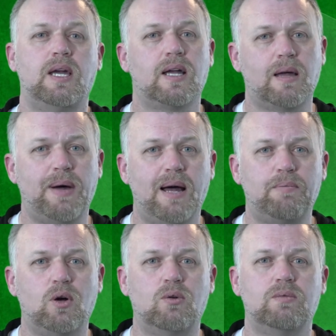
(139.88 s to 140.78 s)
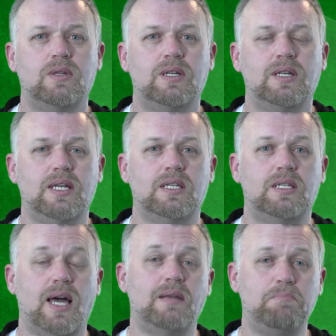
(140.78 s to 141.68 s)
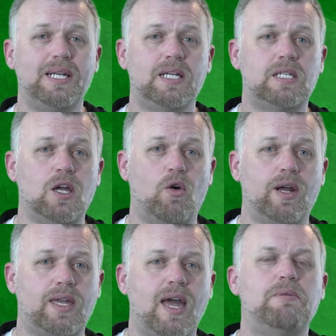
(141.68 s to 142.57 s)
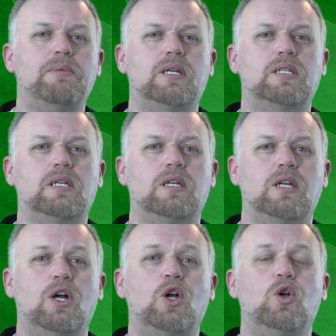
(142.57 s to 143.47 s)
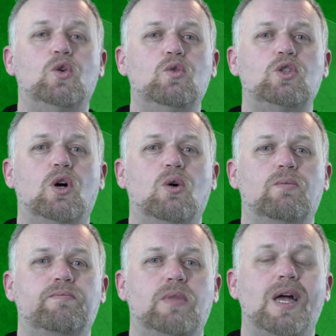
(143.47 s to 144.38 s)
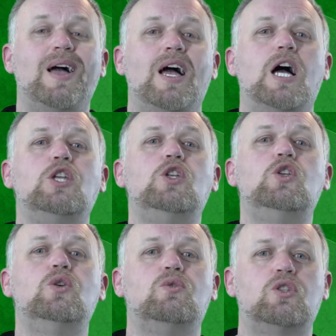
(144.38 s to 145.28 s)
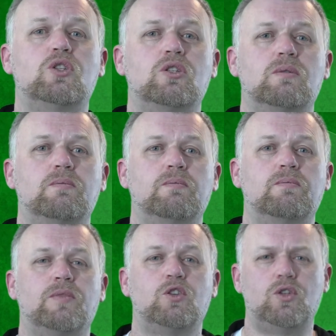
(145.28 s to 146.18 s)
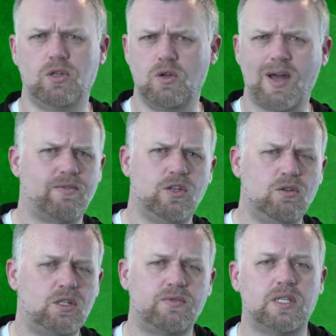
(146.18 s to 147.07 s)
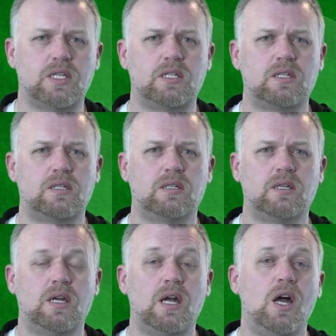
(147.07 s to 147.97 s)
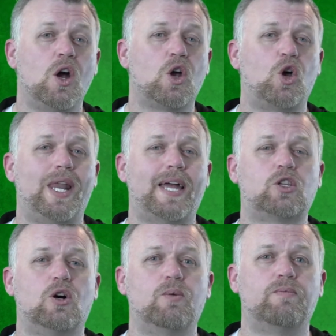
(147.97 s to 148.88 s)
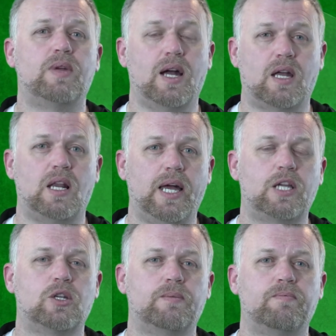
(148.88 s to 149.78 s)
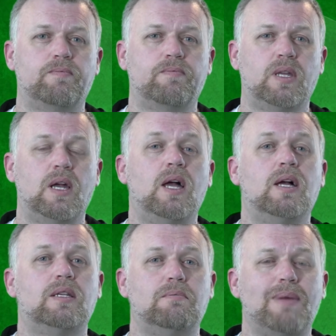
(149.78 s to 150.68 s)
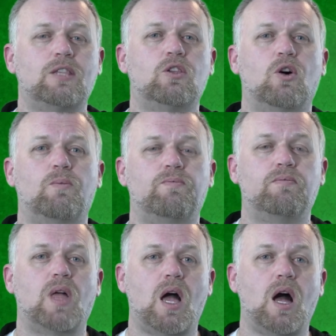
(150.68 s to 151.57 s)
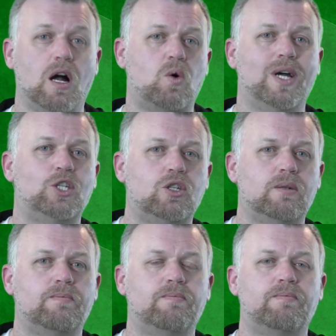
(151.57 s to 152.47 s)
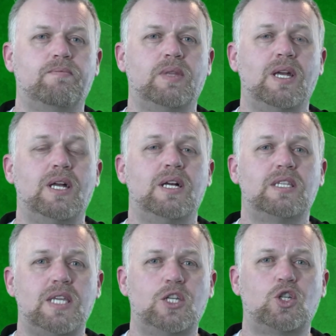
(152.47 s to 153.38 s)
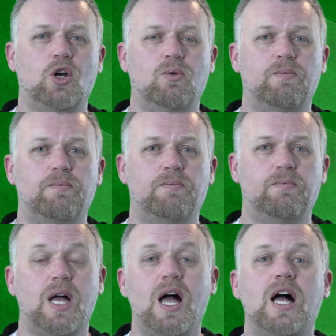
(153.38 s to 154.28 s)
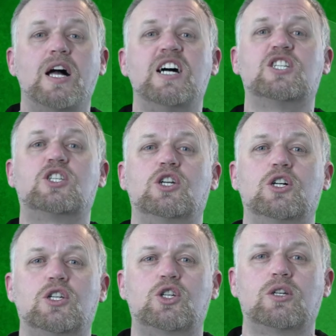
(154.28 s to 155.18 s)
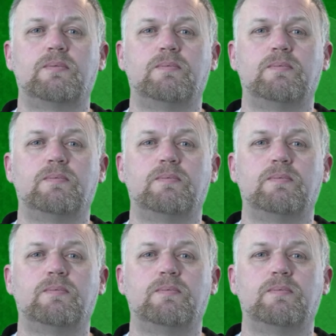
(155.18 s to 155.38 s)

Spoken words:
Capablo is an ability or a capability. Uso, a use. Do you have a use for this? Collecto, a collection. Demando, a question. Searcho, a search.